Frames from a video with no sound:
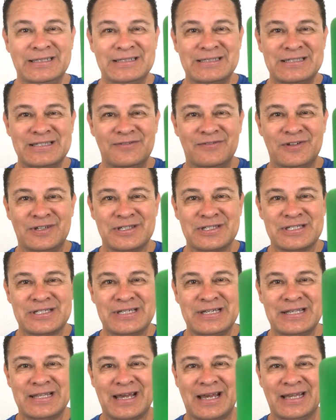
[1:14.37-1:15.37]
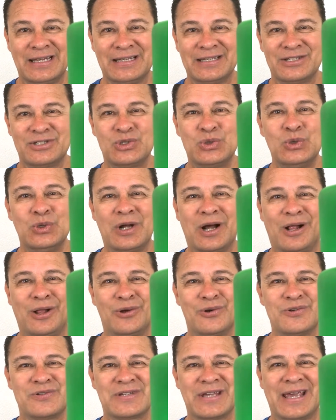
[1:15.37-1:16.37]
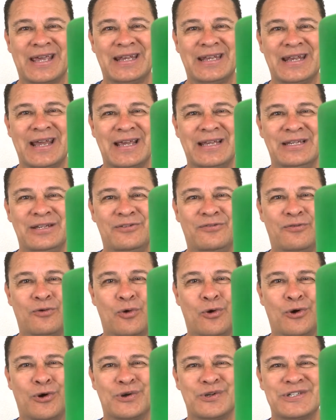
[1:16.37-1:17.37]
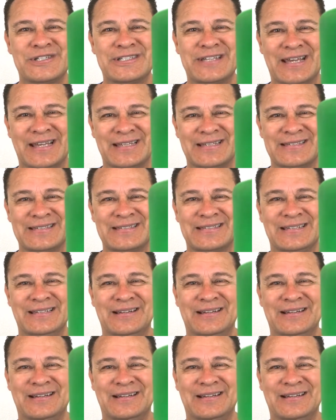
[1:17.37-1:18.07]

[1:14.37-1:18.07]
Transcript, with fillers: See if you can see that. $2.94,